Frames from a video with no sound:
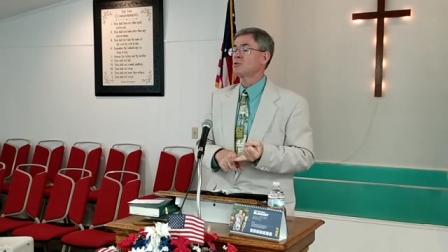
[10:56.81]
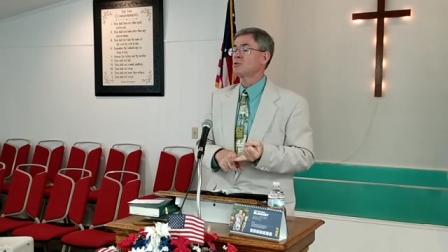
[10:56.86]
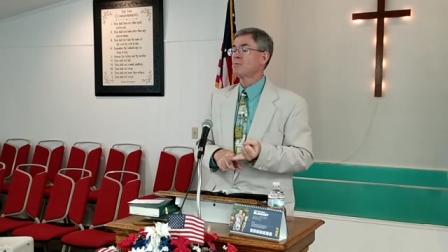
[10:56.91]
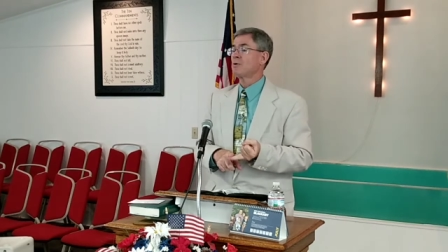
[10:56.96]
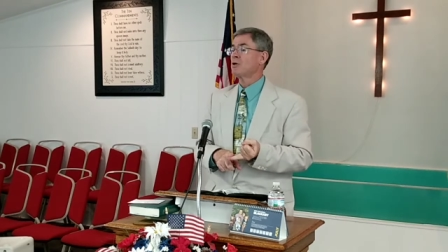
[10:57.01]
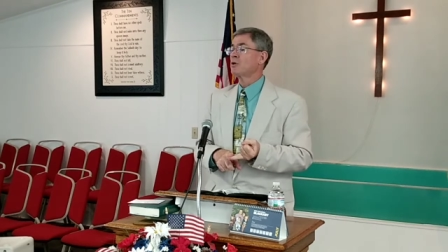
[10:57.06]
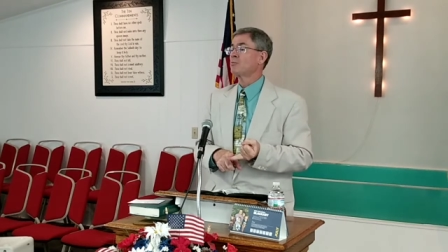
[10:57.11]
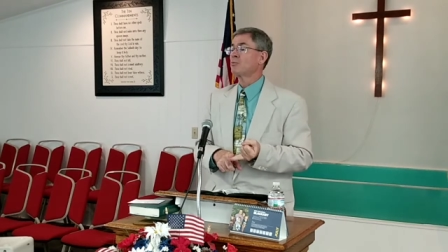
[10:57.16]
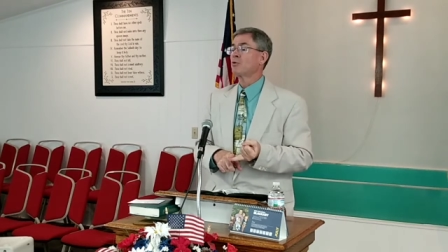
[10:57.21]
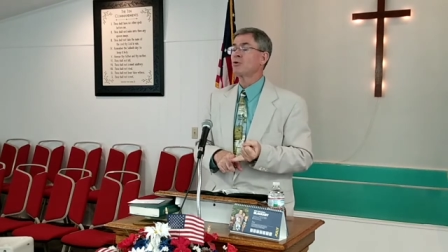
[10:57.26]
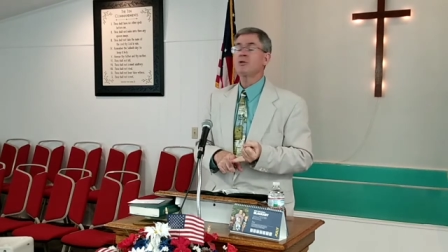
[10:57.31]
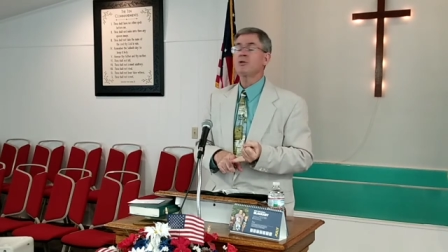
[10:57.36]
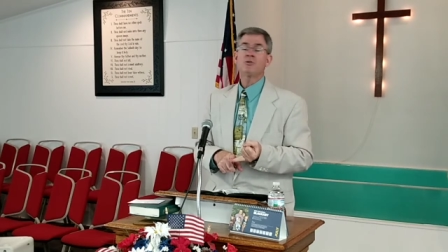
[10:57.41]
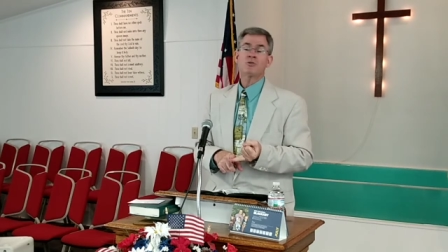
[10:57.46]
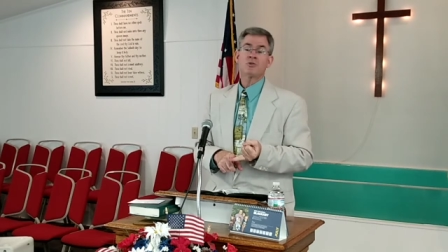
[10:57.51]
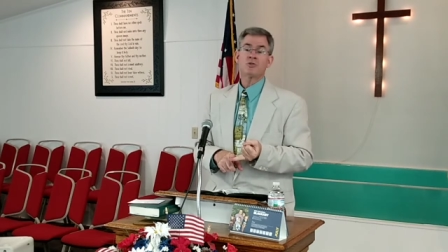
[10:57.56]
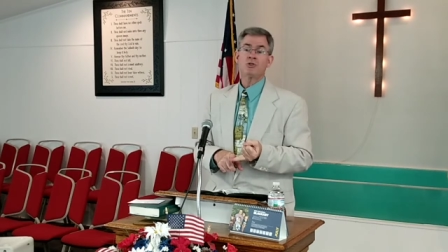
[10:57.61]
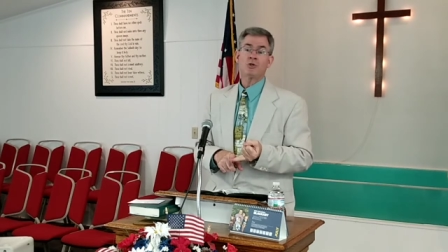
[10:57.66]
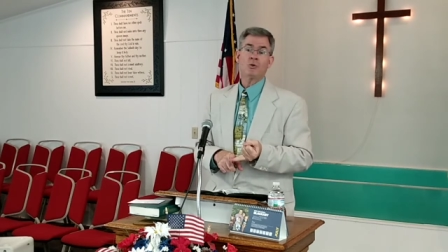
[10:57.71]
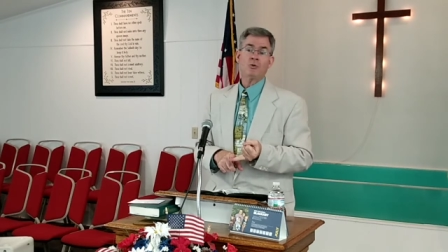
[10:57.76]
Spirit
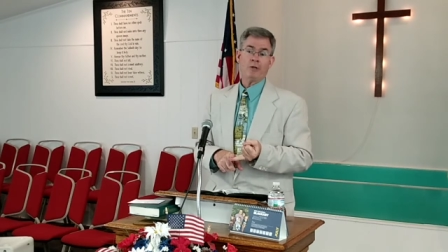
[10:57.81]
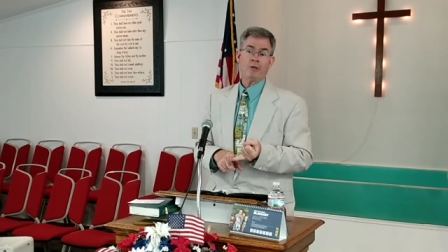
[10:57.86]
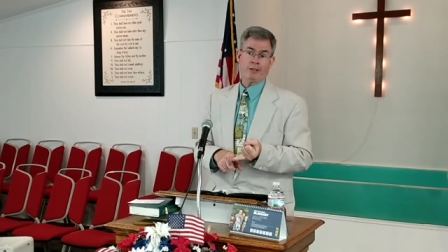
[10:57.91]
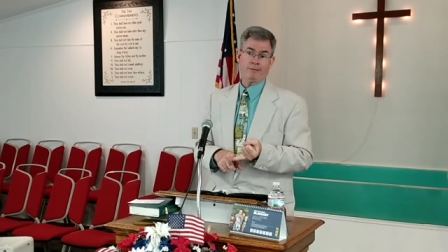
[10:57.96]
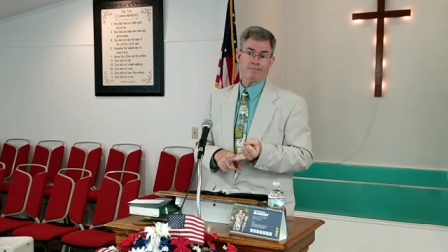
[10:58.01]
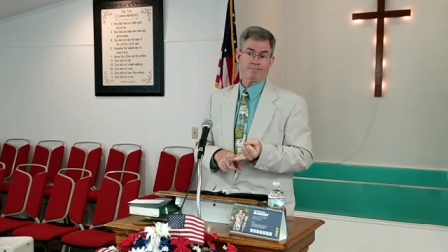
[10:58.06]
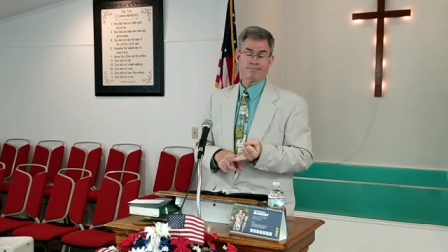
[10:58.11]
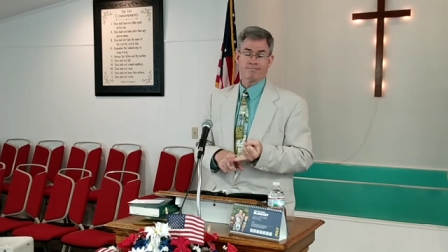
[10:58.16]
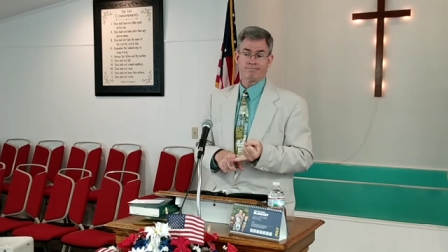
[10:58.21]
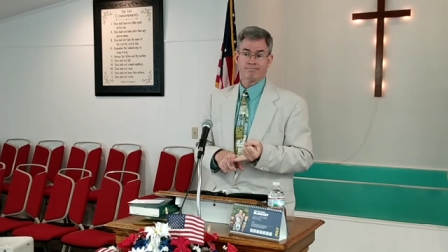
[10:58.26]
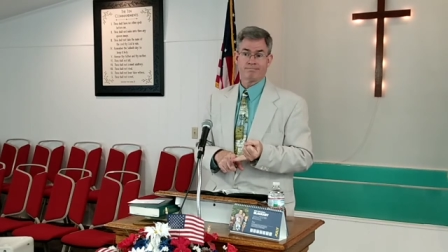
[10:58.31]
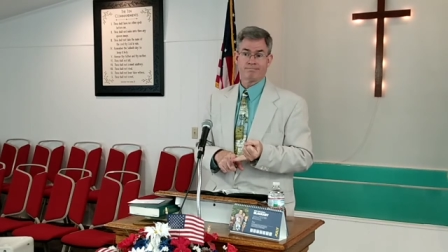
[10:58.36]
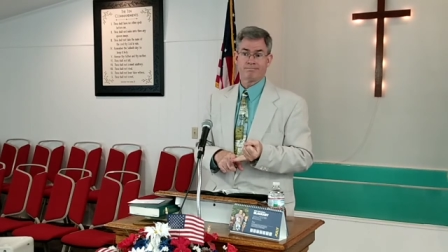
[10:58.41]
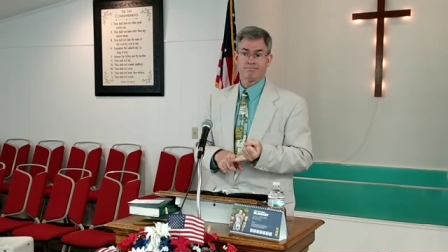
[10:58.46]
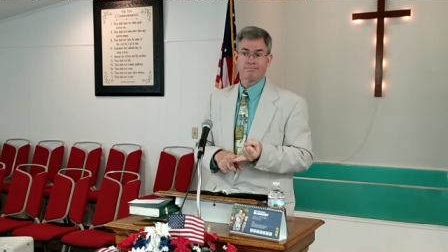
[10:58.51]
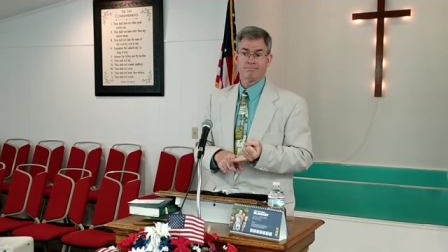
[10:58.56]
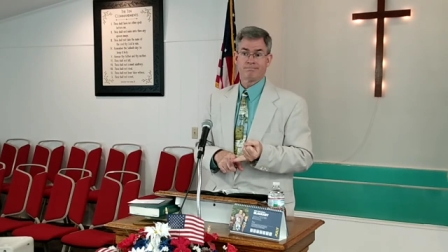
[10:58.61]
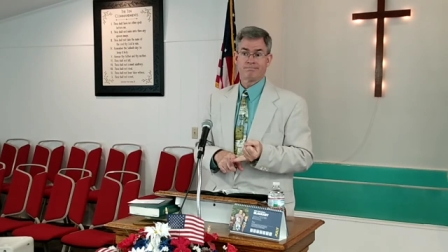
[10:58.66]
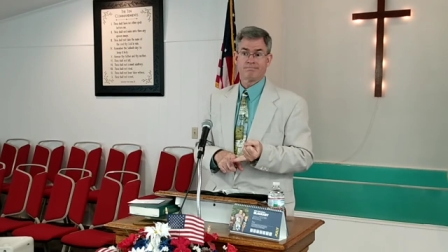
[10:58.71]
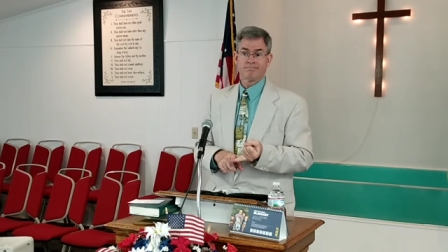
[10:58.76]
produce joy.
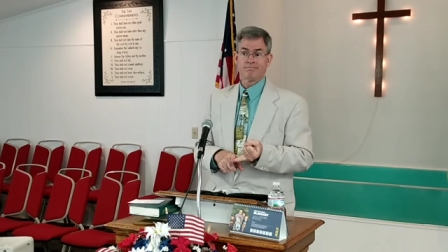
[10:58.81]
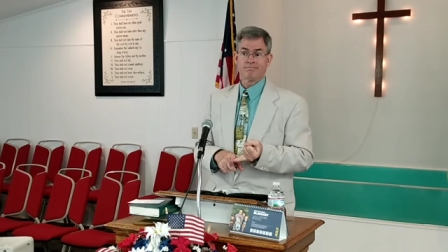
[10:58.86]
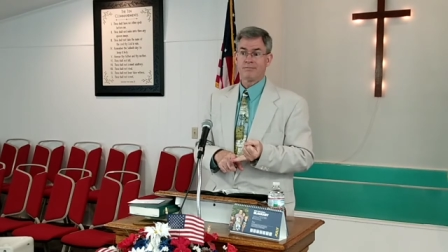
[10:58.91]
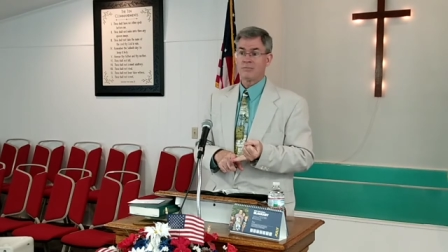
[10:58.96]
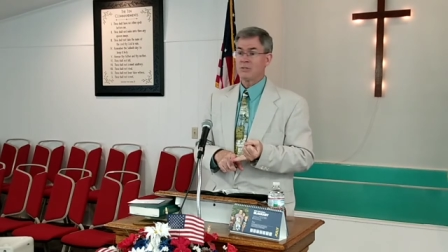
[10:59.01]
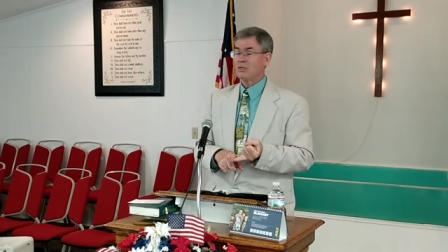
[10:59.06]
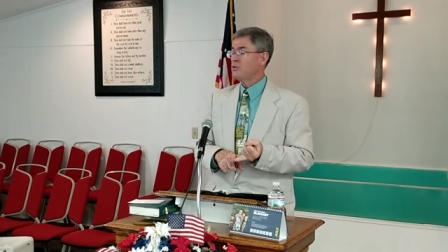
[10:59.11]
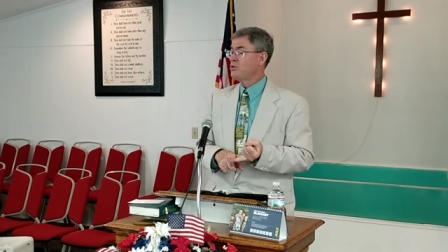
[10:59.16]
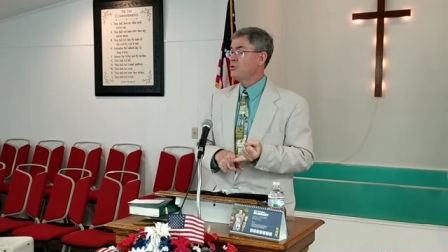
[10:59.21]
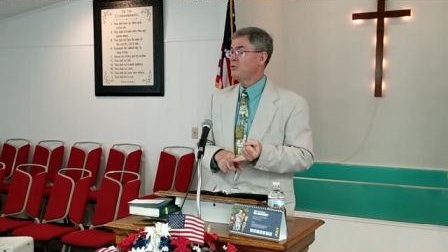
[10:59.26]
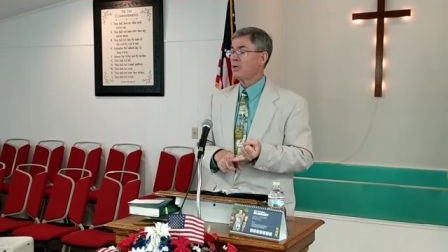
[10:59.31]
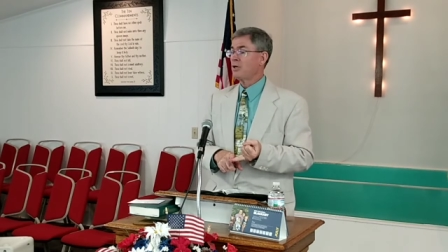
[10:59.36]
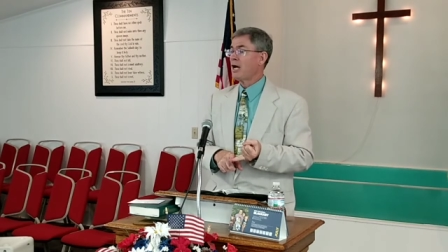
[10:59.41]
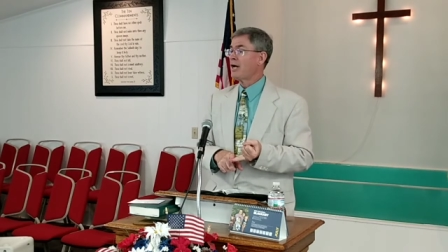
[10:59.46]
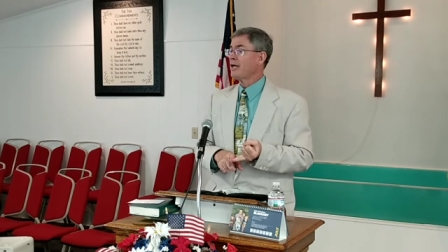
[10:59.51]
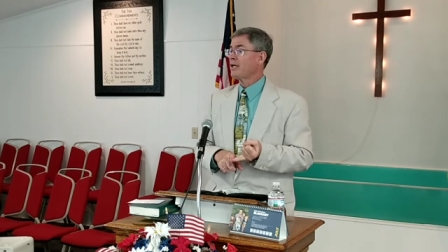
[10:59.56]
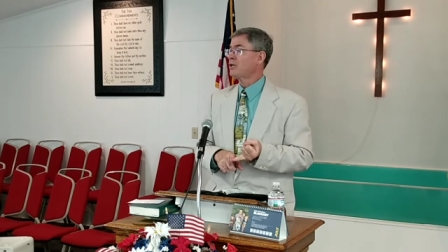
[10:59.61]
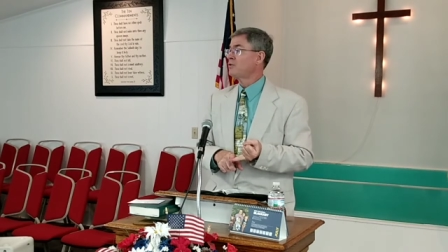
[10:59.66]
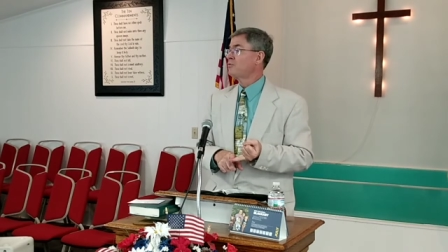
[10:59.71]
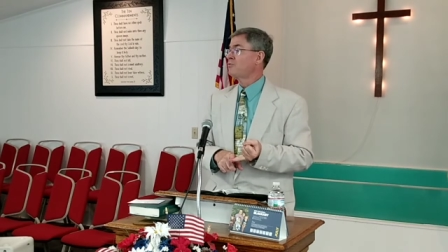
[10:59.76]
You and
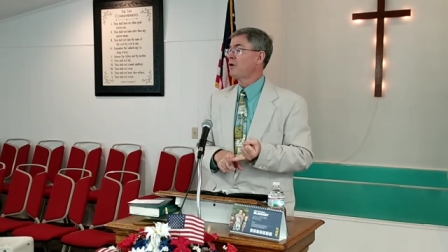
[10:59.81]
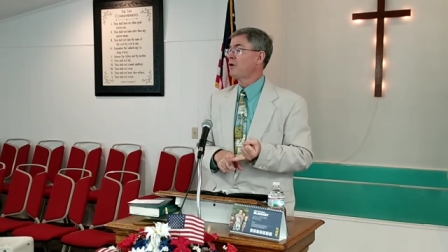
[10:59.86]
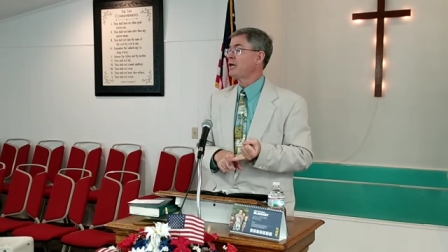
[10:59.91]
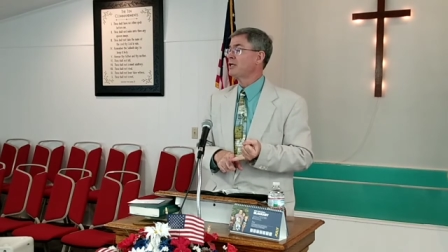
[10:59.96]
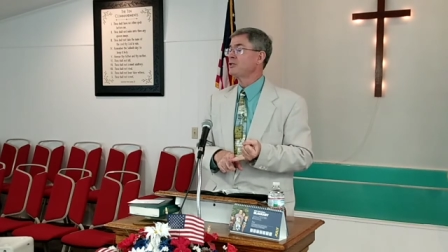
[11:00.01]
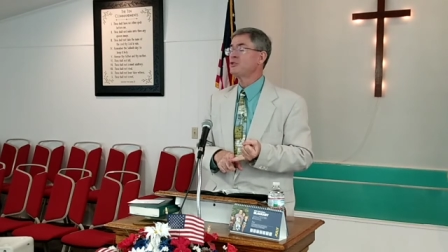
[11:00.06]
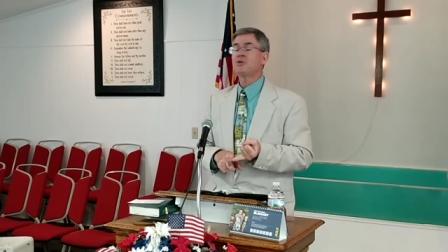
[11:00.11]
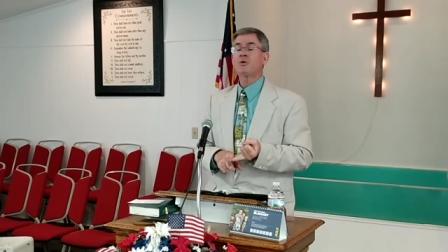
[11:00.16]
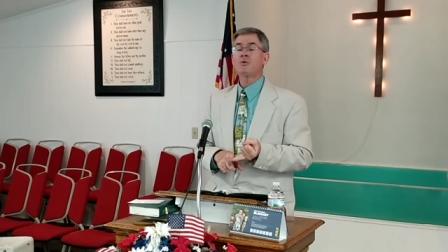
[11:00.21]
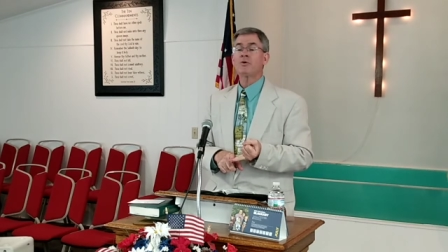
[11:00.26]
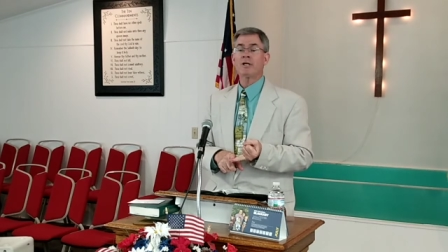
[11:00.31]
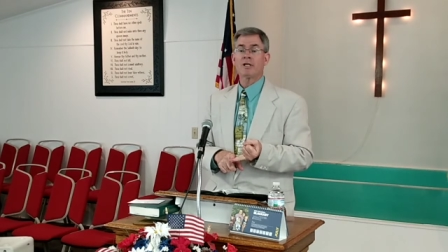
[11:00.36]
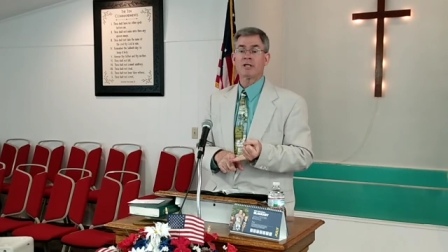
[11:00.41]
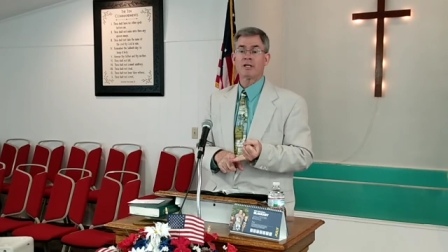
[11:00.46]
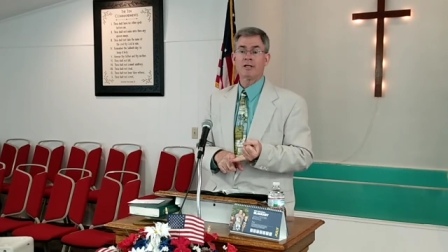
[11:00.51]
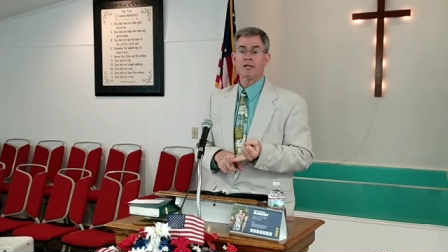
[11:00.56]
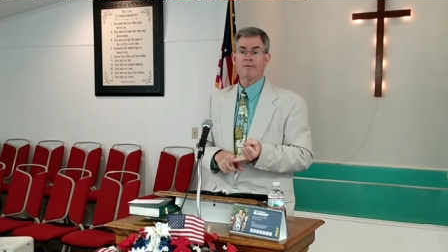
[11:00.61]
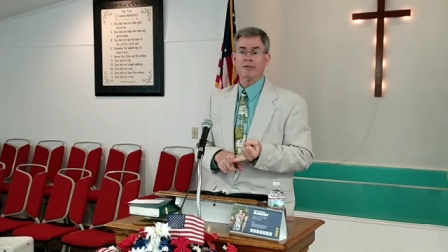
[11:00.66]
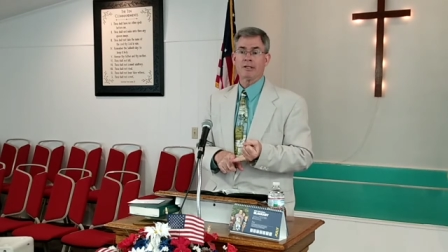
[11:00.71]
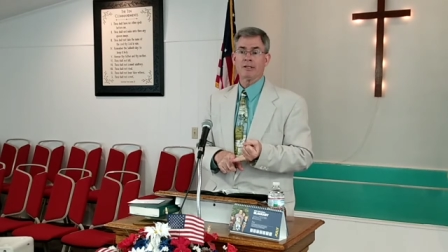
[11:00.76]
I can find joy in
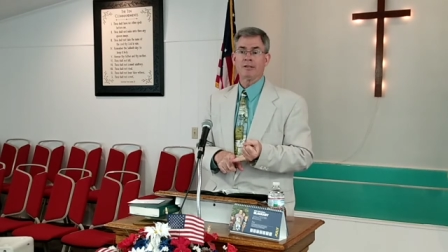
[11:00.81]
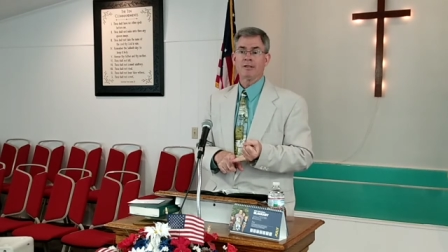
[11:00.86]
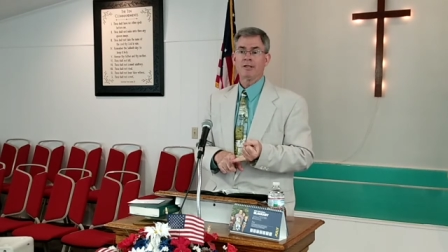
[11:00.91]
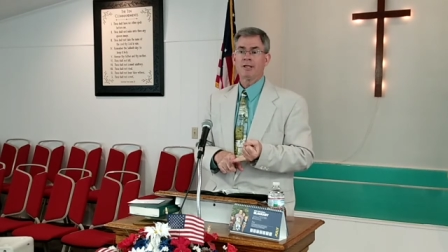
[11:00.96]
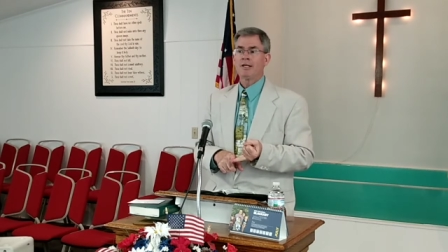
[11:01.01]
living.